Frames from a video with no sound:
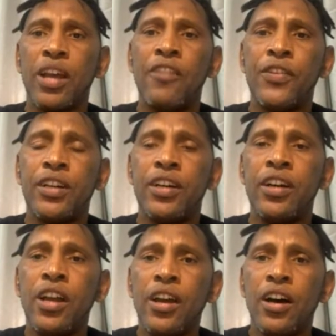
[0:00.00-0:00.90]
Africa,
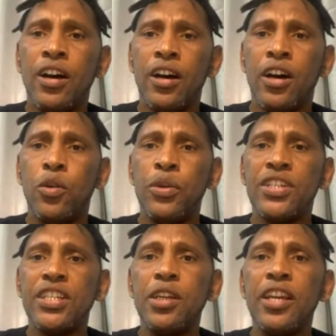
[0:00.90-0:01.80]
we
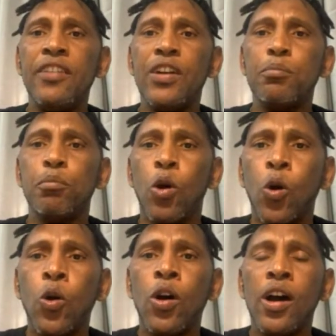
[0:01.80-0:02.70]
see even
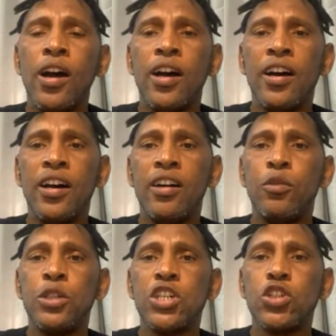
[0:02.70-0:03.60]
more,
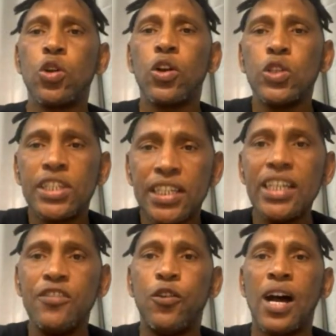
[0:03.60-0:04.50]
which is a
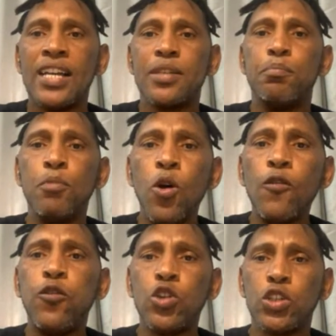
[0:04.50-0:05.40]
concern for us, more
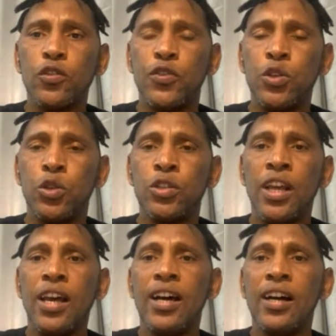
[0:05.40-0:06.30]
fossil fuel
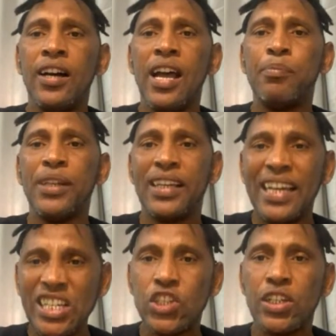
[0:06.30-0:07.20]

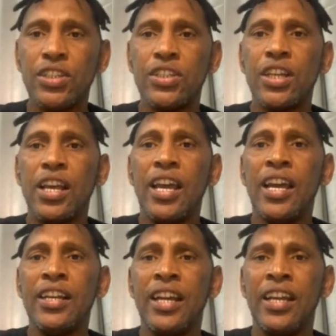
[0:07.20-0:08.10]
applications and